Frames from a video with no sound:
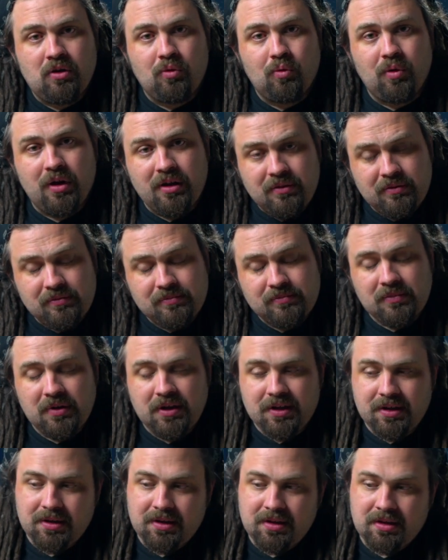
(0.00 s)
Well,
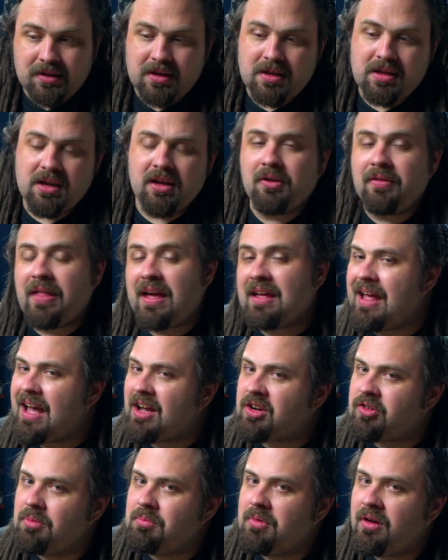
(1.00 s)
uh, you know, that
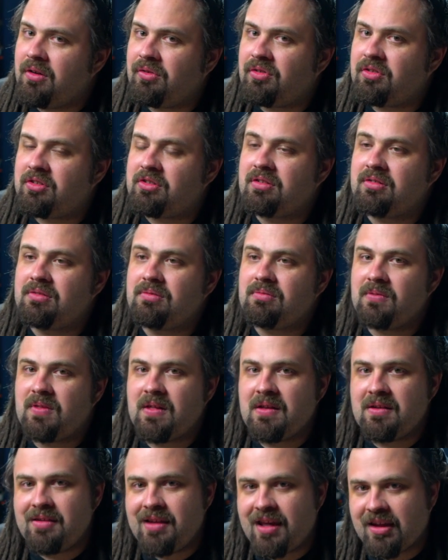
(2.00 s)
actually moves to
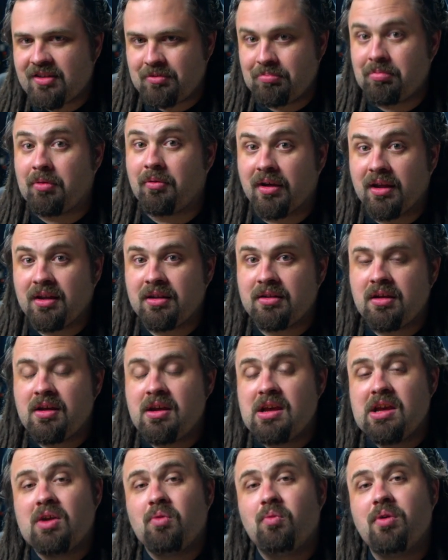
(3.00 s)
the next point,
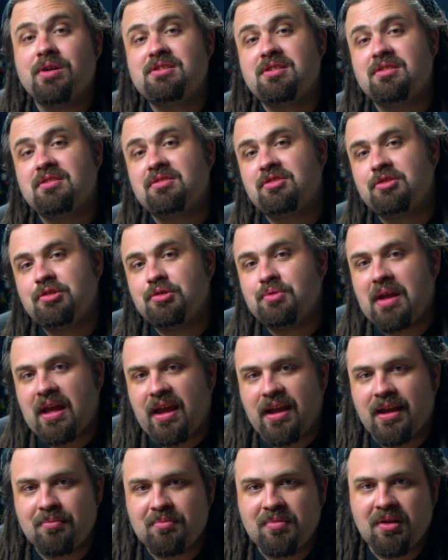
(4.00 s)
which is to
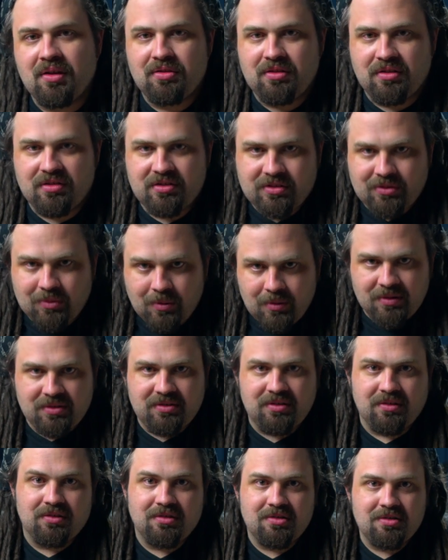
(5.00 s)
aim the
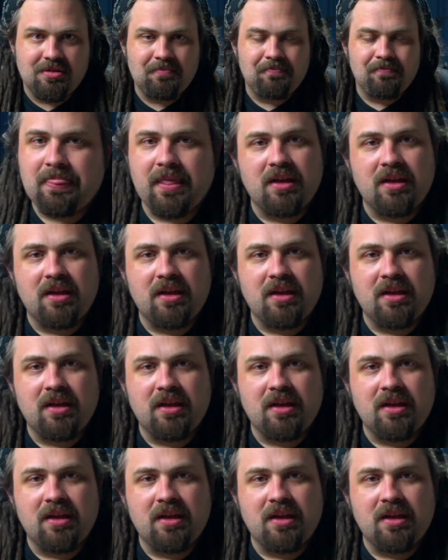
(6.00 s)
sources.